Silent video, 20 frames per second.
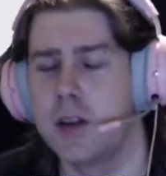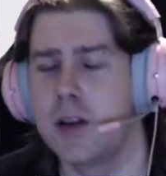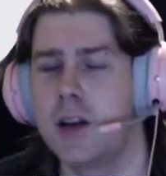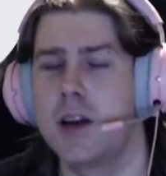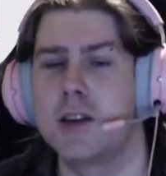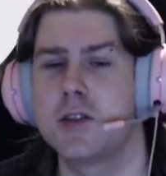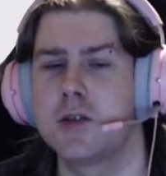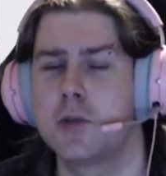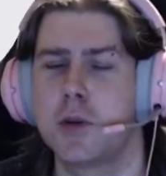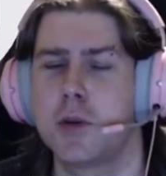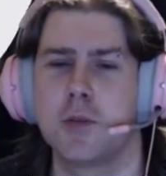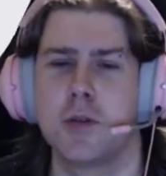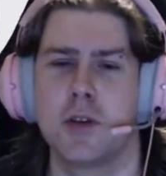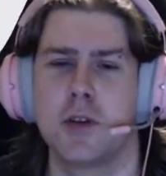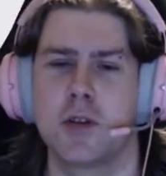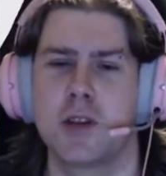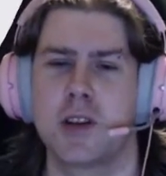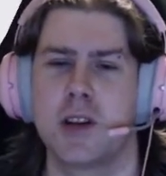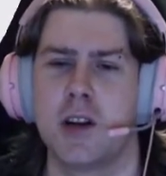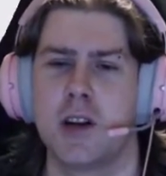I should probably
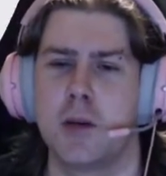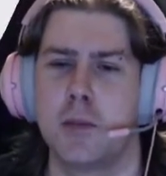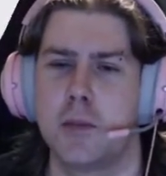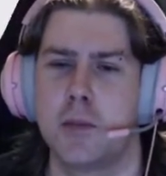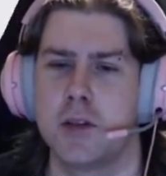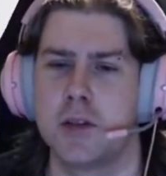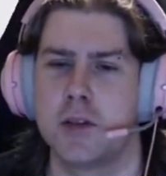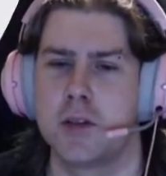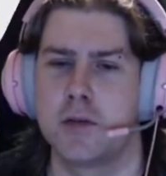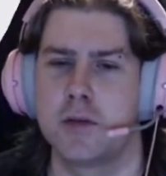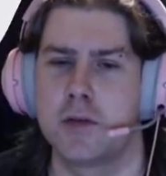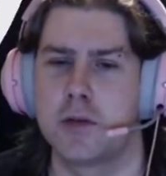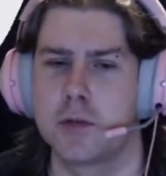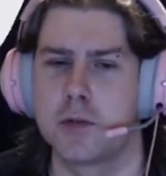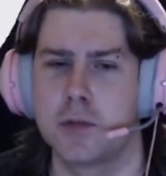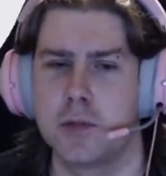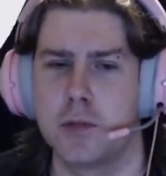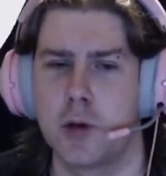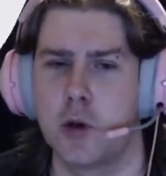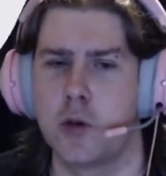look that up, but for
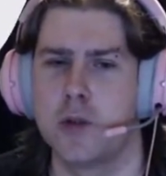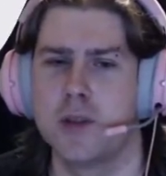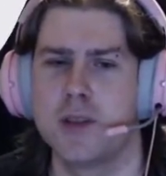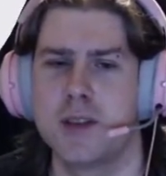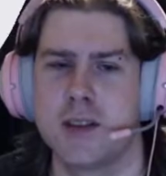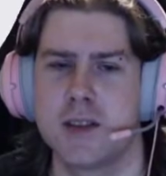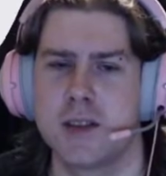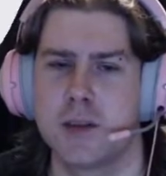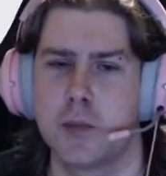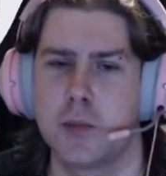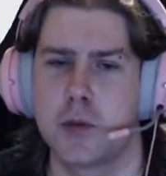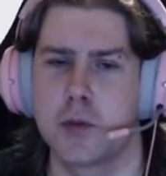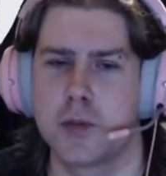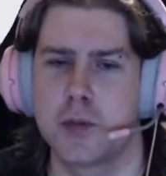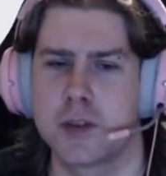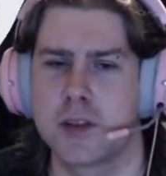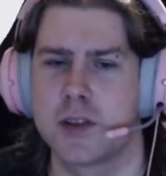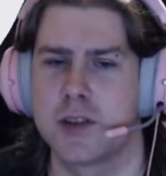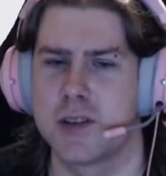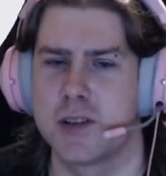our intents and
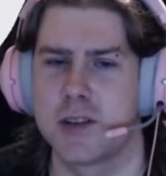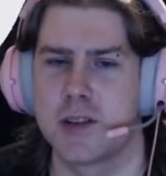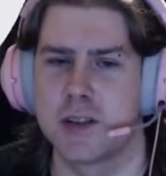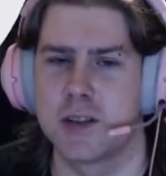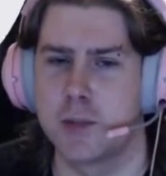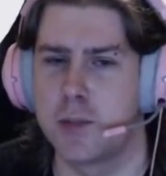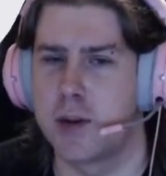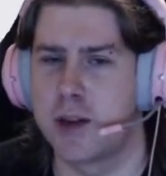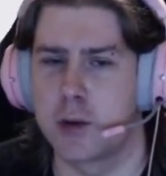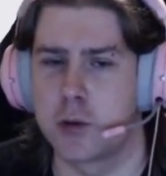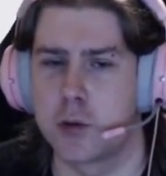purposes it doesn't matter